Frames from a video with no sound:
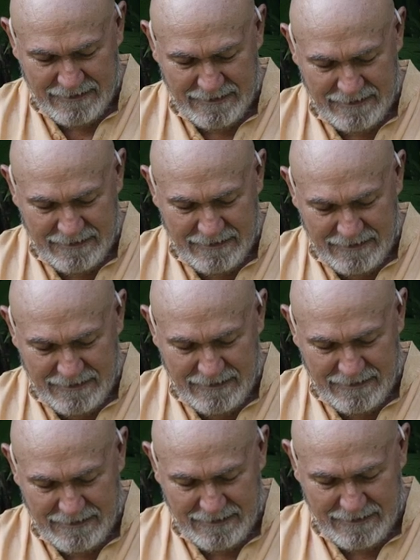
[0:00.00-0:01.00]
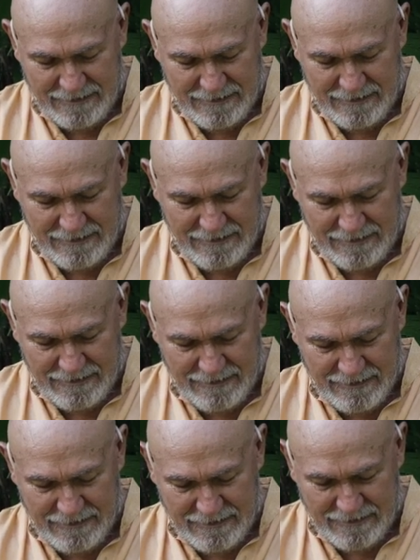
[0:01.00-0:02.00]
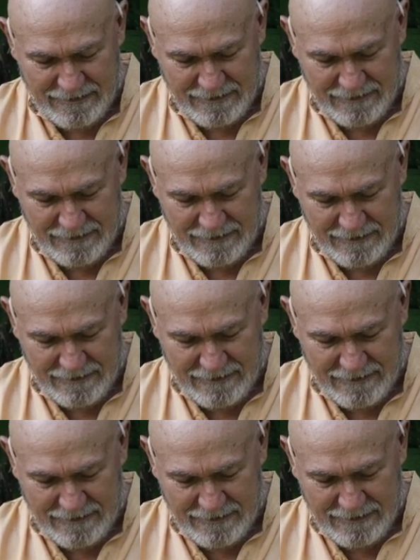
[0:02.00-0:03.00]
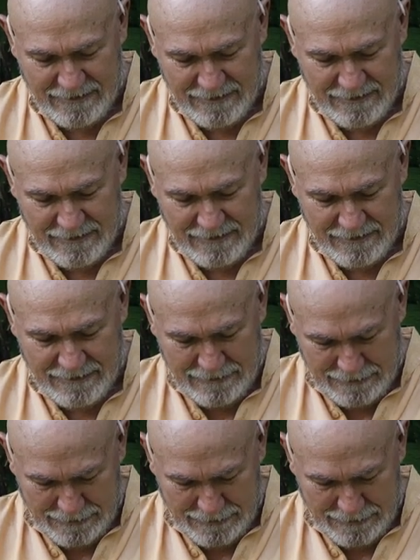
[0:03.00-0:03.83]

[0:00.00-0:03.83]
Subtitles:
Nothing is said.